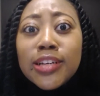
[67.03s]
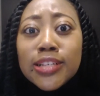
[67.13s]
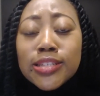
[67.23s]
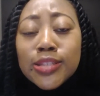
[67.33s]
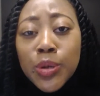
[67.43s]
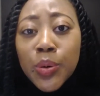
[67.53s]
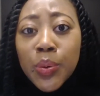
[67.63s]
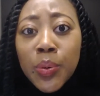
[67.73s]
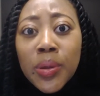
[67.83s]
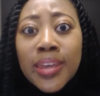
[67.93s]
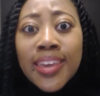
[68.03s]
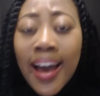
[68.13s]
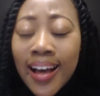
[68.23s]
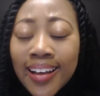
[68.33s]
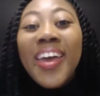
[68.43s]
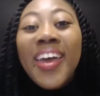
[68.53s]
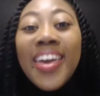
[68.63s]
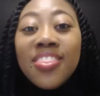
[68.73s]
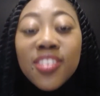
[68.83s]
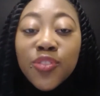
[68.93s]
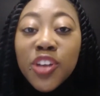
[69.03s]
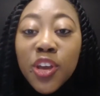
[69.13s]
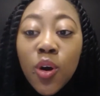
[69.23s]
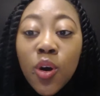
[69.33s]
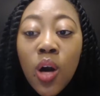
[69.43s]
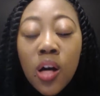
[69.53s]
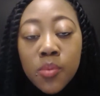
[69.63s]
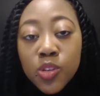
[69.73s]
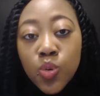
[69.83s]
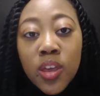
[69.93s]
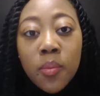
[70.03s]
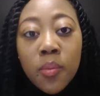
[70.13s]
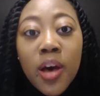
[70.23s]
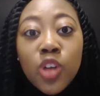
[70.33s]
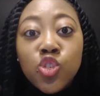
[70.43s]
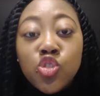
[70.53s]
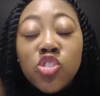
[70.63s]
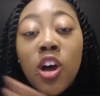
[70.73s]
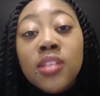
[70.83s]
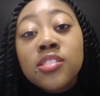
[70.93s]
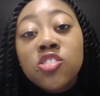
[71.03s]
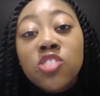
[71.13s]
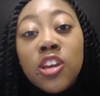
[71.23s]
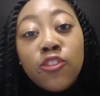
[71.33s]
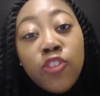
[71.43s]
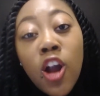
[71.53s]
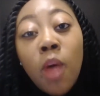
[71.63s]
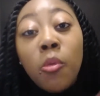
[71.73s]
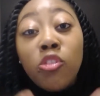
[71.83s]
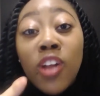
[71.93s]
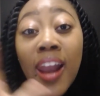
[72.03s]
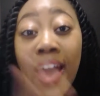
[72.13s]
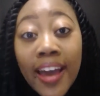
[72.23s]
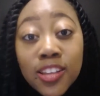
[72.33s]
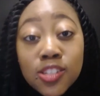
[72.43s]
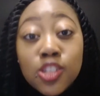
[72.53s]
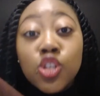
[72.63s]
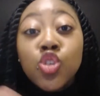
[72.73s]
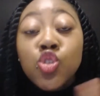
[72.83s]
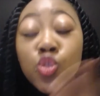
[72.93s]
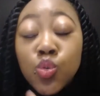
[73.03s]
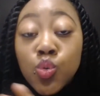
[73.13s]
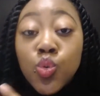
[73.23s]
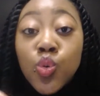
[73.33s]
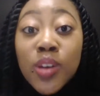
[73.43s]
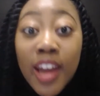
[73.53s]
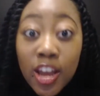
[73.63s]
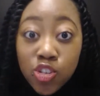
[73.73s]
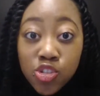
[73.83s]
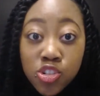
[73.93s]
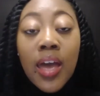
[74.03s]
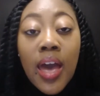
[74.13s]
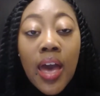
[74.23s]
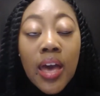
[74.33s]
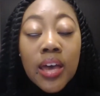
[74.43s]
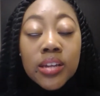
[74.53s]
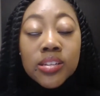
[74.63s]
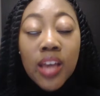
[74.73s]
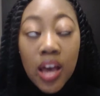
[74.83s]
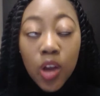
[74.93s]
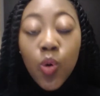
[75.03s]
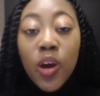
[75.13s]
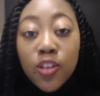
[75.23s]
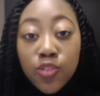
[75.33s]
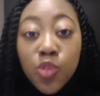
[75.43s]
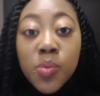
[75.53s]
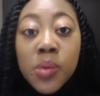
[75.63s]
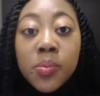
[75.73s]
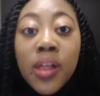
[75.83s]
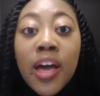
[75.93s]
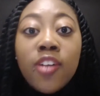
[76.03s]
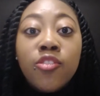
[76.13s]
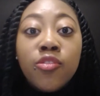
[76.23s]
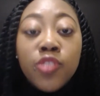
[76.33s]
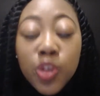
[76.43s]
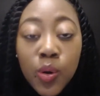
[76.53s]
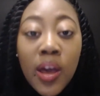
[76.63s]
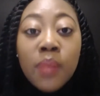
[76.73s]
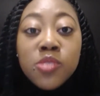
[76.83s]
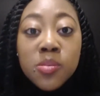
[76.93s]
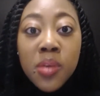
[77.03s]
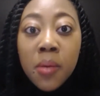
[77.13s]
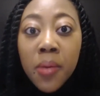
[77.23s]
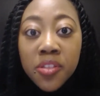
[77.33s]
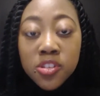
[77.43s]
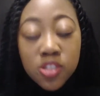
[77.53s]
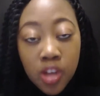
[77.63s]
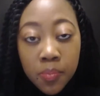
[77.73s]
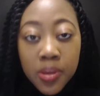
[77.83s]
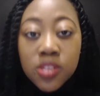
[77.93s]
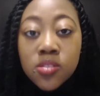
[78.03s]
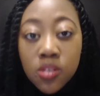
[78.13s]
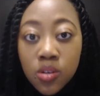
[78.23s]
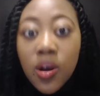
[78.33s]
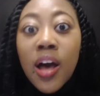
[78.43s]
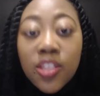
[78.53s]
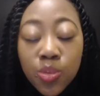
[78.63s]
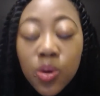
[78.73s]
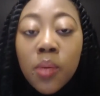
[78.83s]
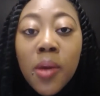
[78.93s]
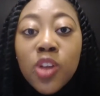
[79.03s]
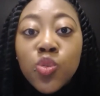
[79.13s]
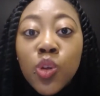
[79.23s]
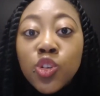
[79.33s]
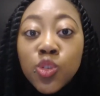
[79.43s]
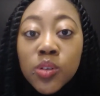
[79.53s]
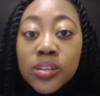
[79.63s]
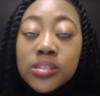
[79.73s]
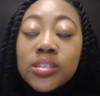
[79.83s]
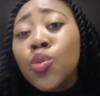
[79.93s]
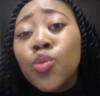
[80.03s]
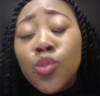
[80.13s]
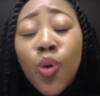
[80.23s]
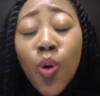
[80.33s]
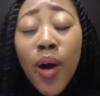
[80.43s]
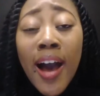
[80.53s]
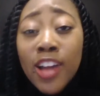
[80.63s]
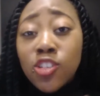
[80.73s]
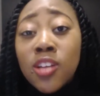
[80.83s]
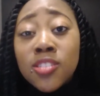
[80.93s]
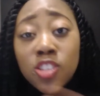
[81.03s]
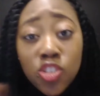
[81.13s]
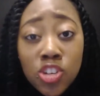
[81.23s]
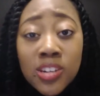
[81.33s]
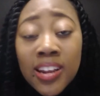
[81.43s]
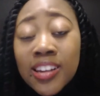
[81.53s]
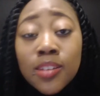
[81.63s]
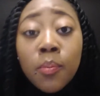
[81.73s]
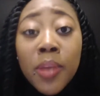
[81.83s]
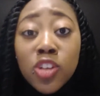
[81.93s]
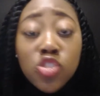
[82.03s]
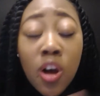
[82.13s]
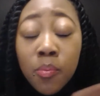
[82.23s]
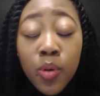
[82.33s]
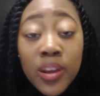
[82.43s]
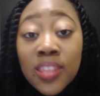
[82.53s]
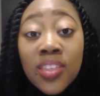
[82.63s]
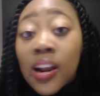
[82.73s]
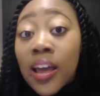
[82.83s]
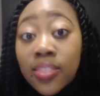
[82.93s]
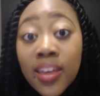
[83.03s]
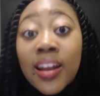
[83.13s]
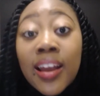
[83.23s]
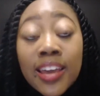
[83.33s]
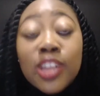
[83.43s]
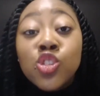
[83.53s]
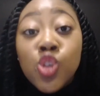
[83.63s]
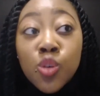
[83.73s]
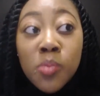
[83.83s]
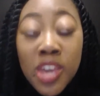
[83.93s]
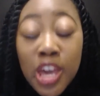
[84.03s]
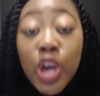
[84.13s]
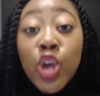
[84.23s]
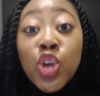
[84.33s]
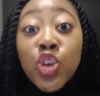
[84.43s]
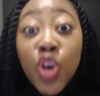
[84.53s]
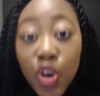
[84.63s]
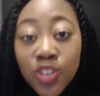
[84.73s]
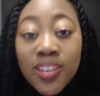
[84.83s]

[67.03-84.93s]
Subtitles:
So yeah, in this video I'll be talking about transitioning from relaxed to natural. And yeah, quite a few people have, you know, come to me about this topic, so I thought I might as well do it. Yo, I transitioned, I didn't big chop or anything like that. Like, it took me years.